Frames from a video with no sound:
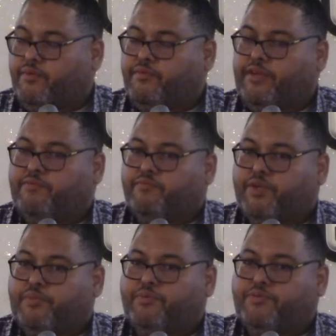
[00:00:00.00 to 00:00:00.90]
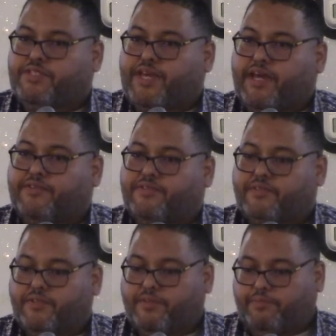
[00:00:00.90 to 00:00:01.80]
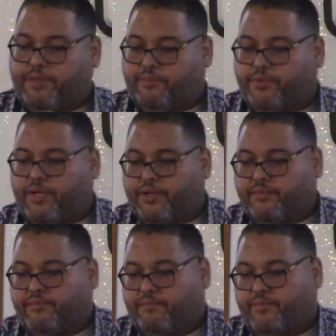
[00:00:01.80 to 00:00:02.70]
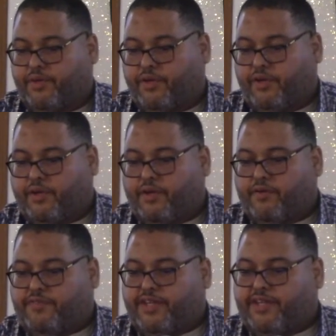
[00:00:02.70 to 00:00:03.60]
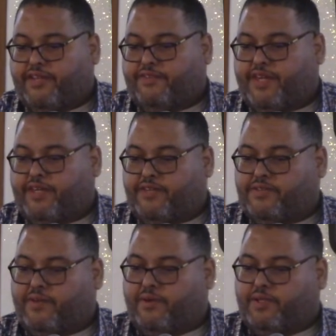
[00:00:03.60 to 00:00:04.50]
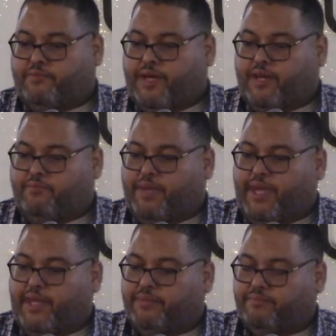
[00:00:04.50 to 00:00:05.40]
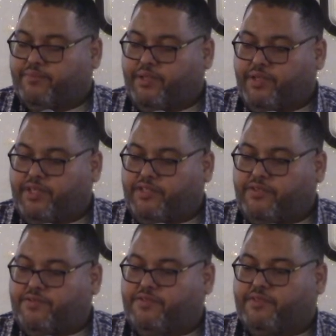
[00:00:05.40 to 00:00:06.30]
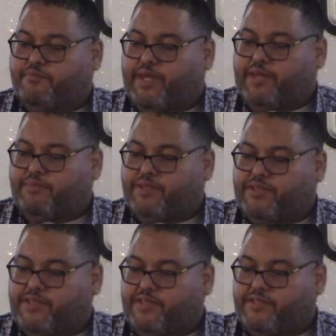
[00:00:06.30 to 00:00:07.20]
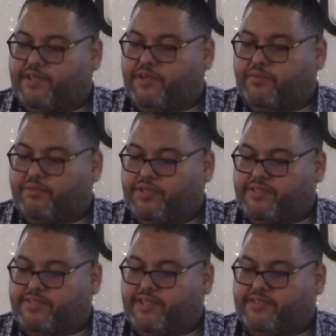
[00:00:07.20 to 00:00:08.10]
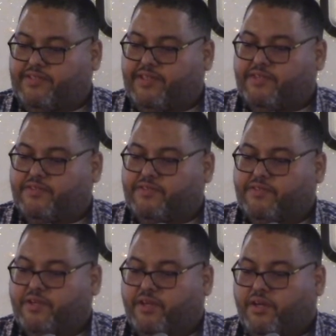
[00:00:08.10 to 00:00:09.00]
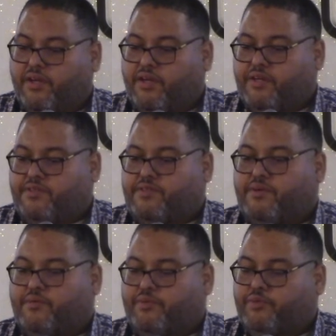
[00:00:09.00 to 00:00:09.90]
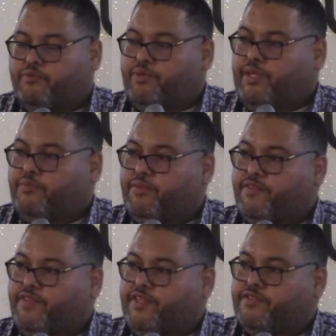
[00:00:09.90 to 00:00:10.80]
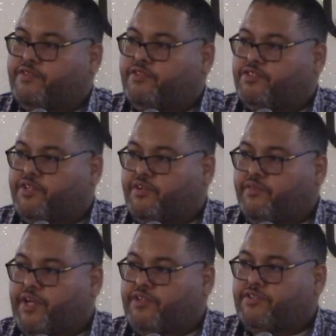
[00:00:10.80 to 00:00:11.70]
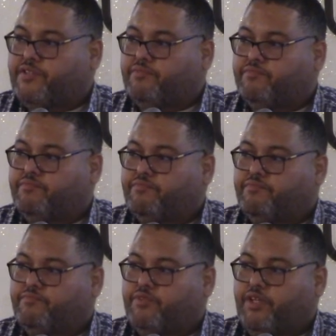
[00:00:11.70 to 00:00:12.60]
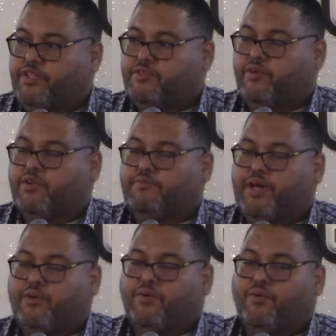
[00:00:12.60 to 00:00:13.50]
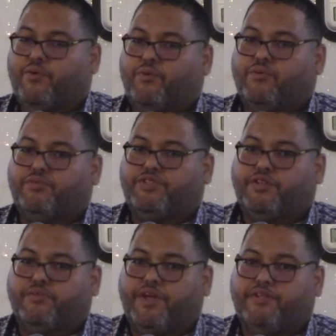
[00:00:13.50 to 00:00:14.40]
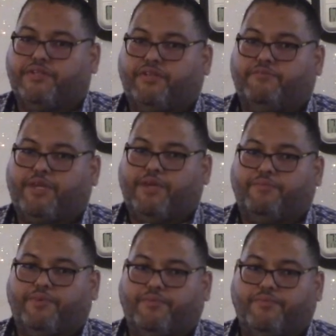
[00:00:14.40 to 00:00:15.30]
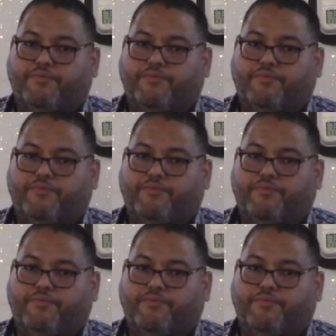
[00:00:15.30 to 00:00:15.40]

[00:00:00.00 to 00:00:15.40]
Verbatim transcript: They repossessed the people here. Then they think he's talking about a man. He uses a man, but he says no. He says this. So it will be with this generation. He's talking about a whole generation of people.